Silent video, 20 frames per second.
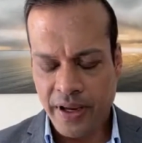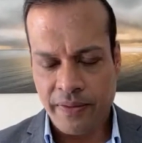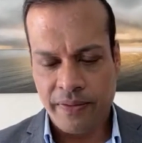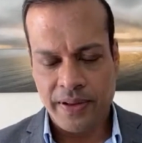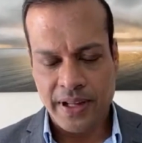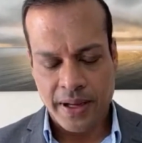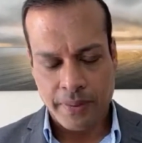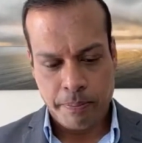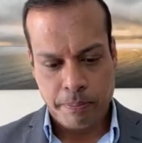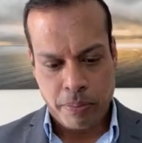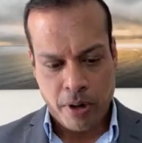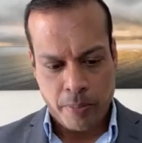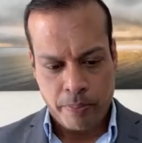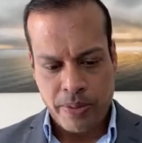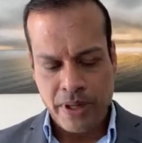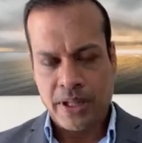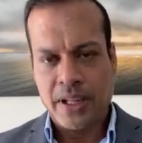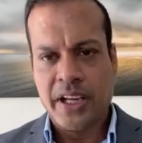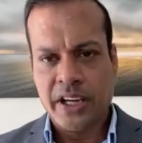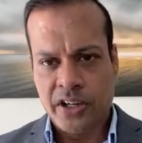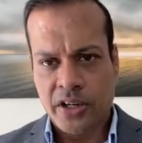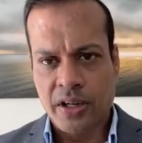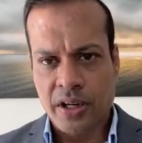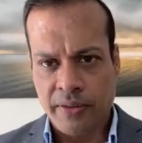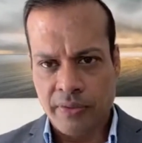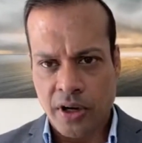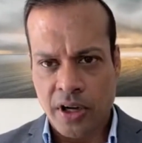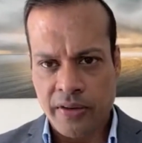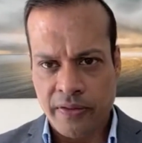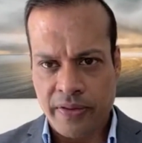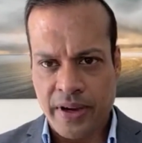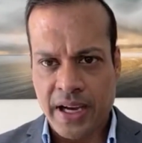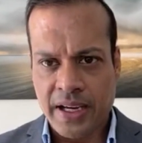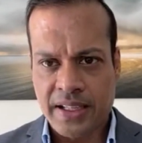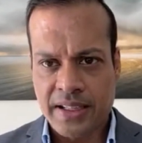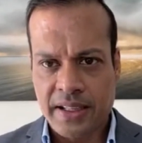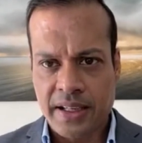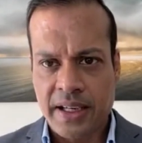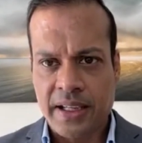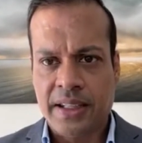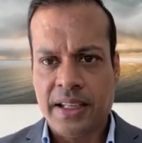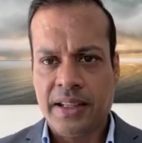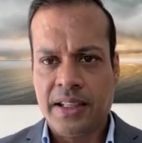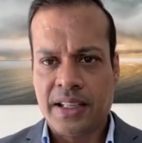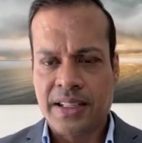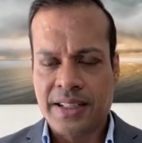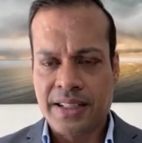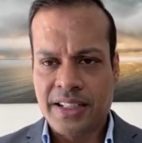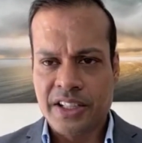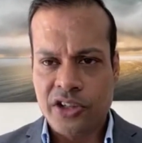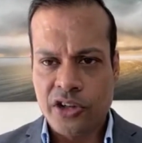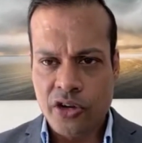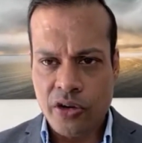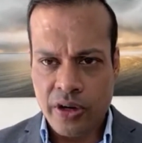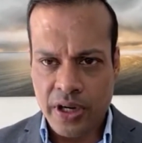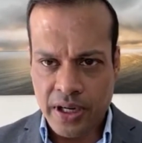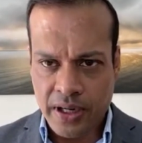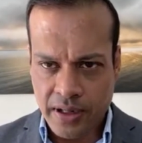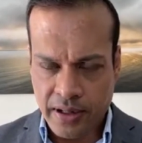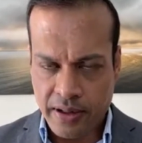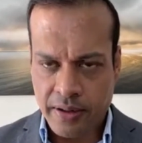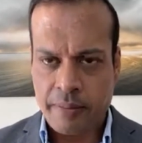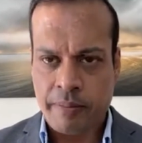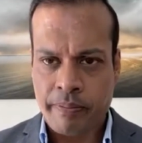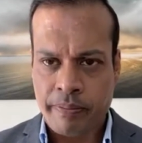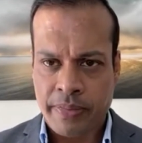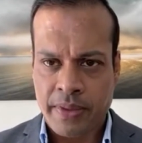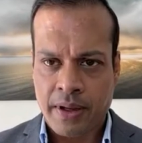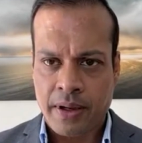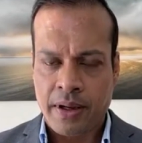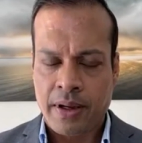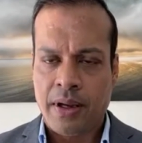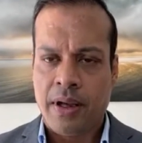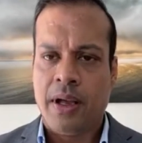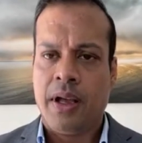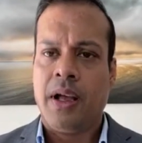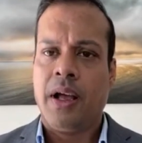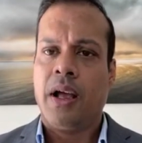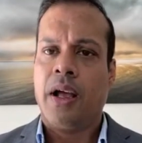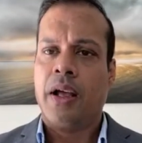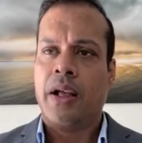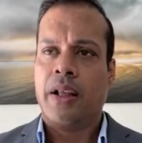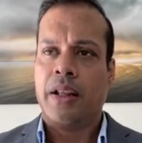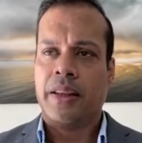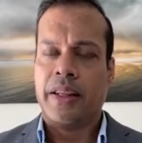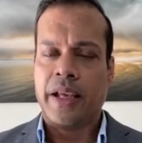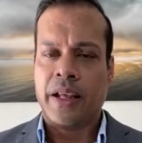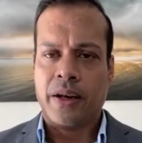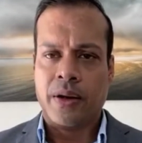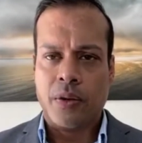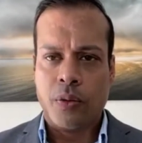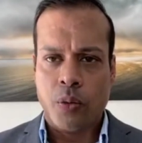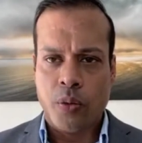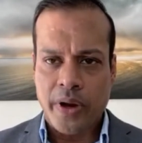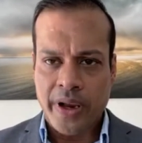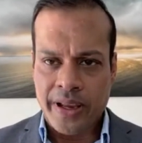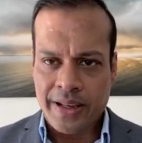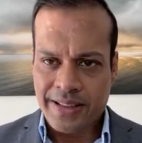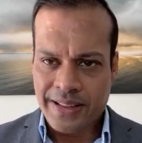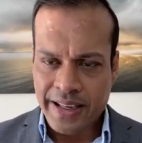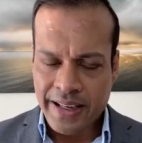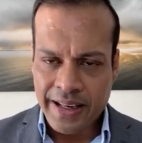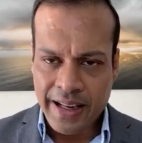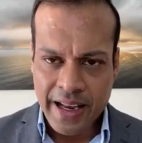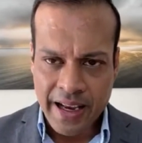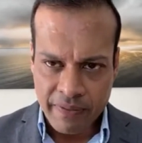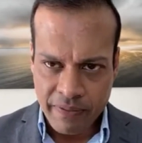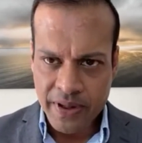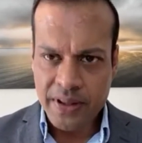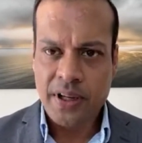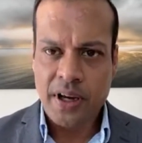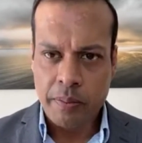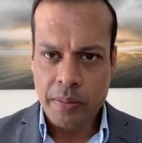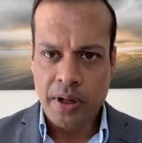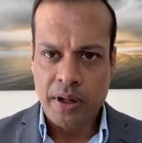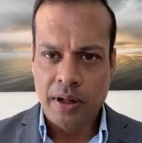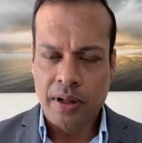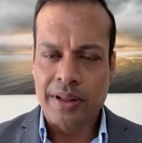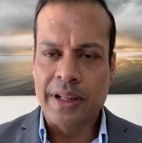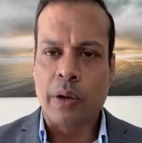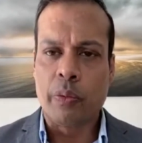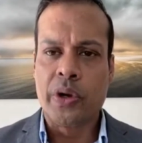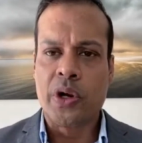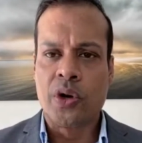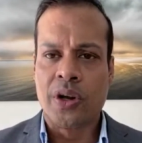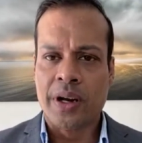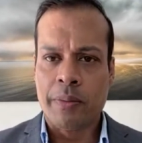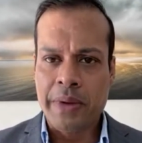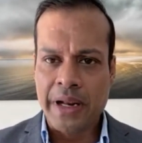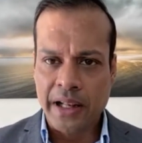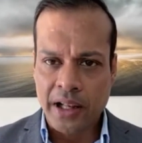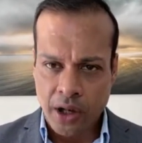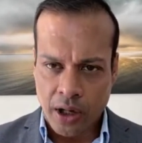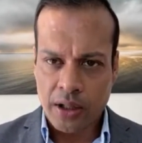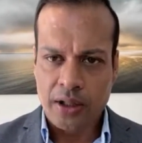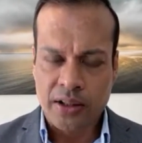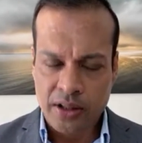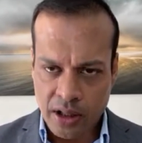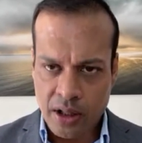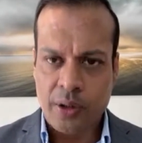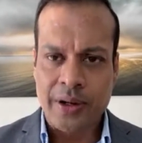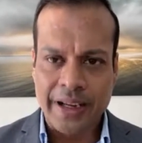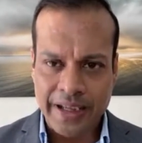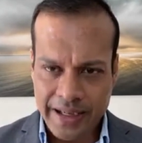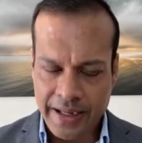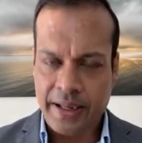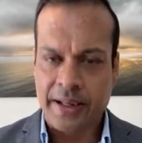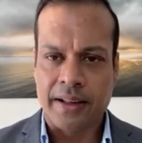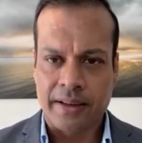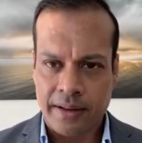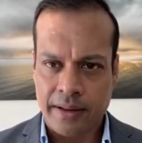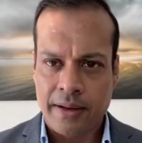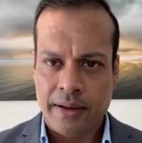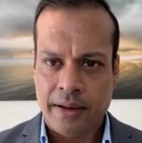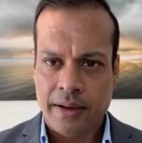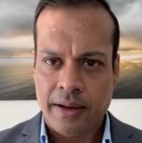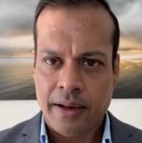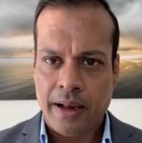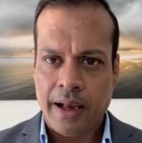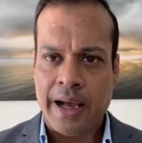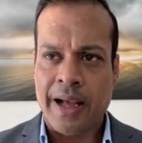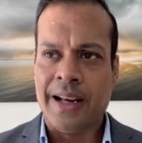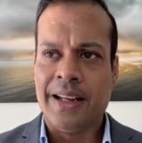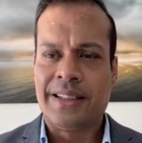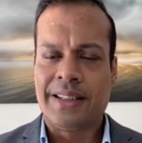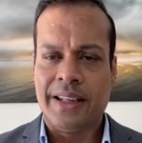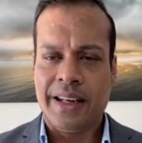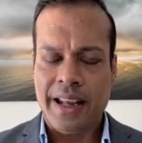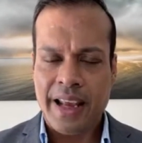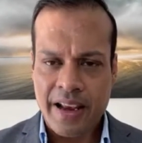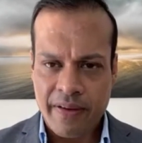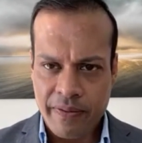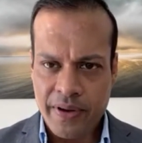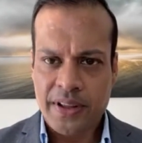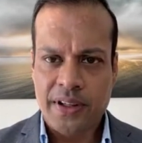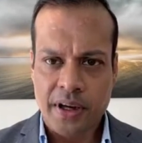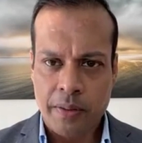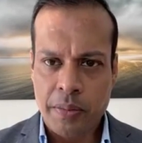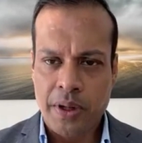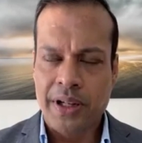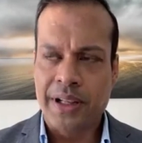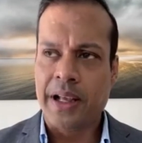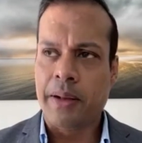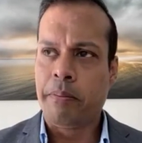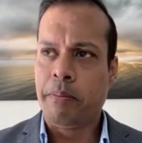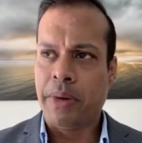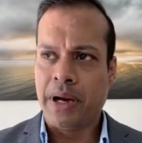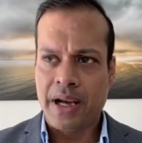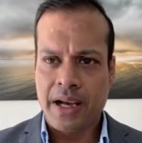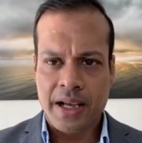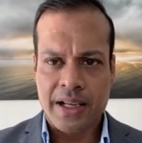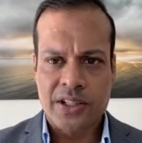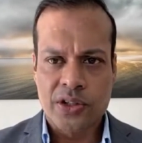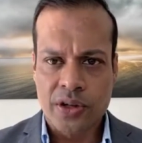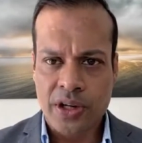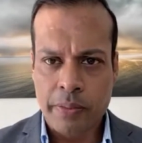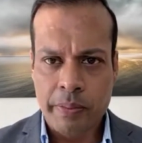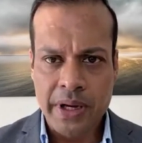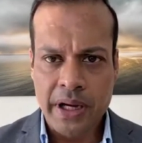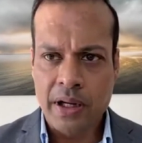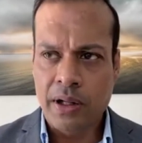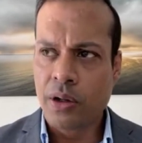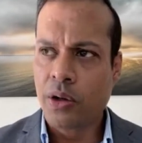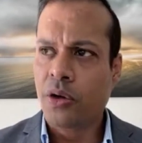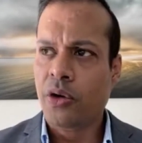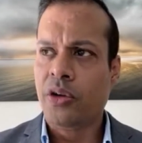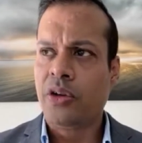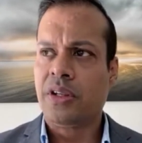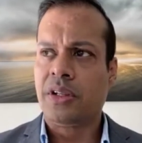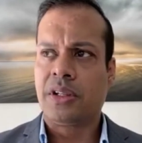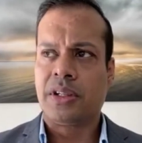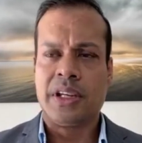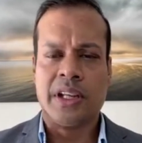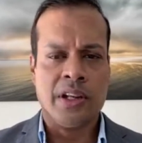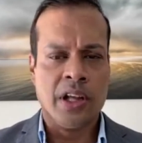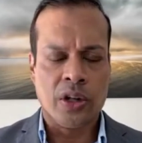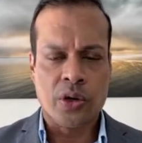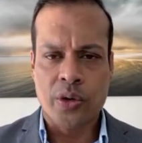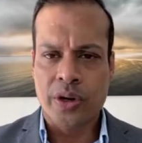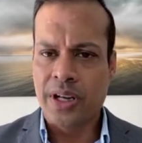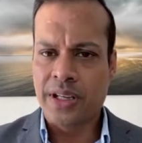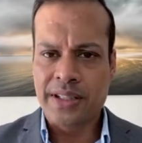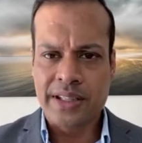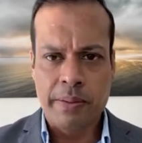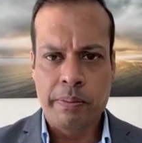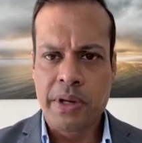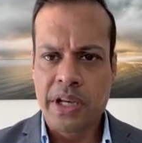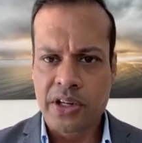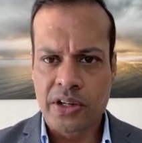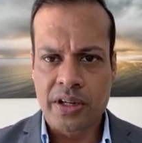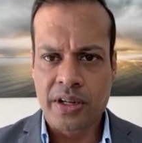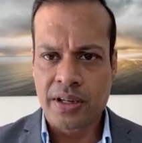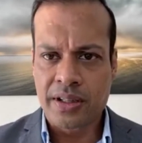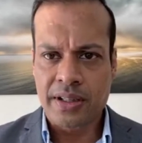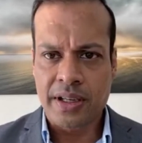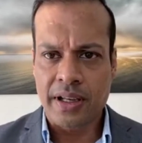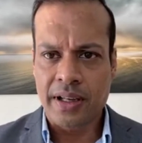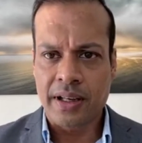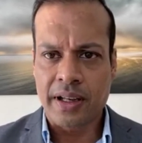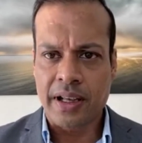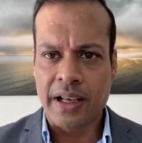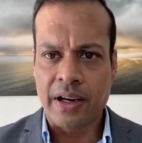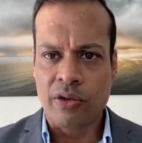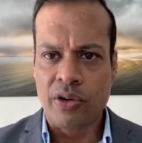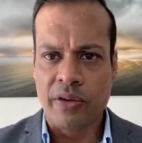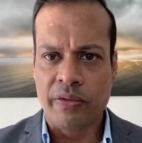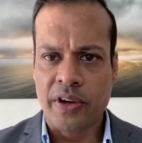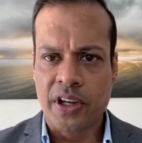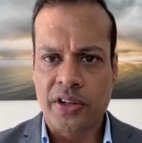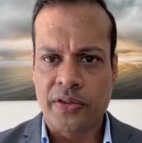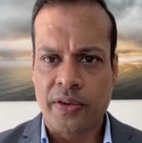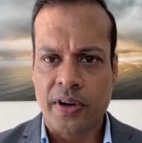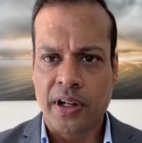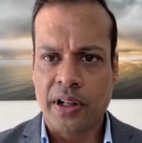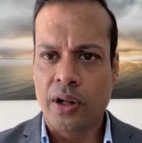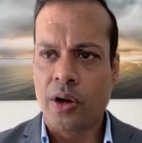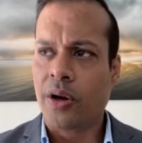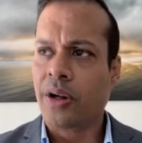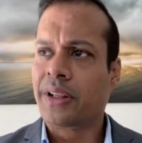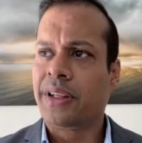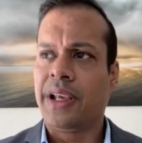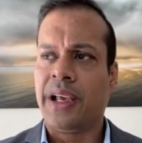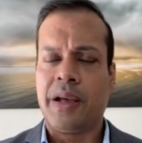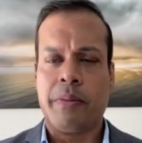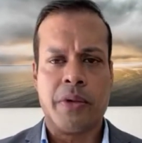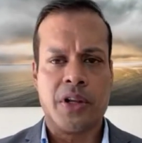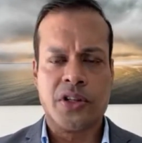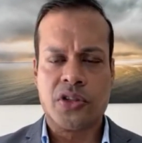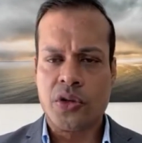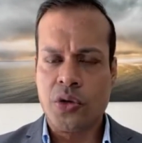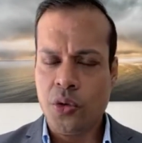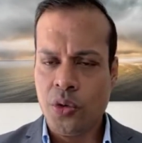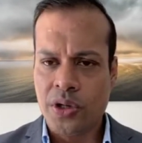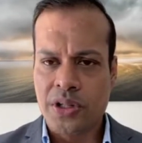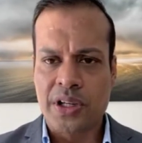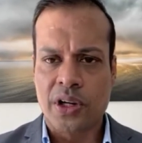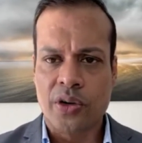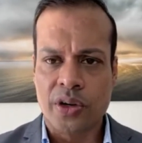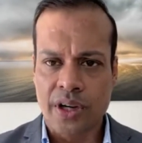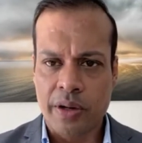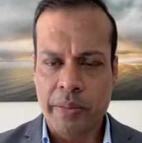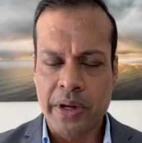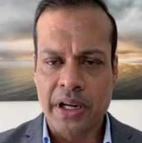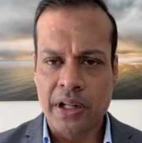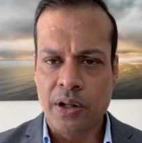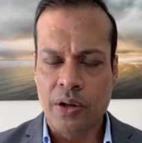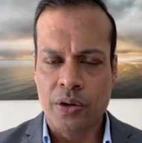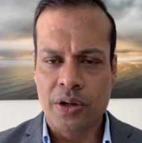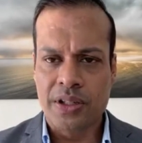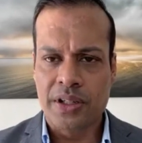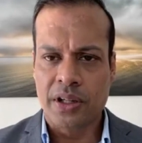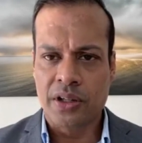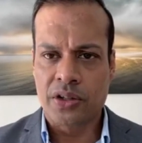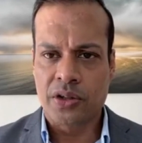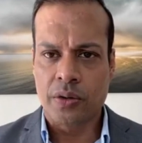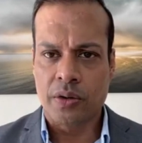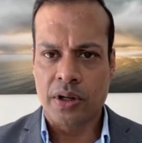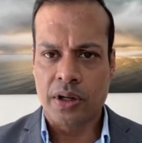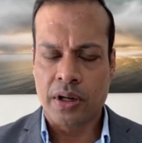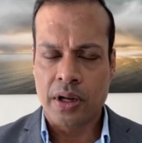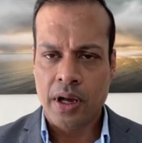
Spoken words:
that population of unvaccinated doesn't shrink, then it's inevitable that we're going to be locked down again. And it's inevitable that bars are going to be closed. You're not going to see beaches and rivers for a long time, and schools are going to be closed and so on.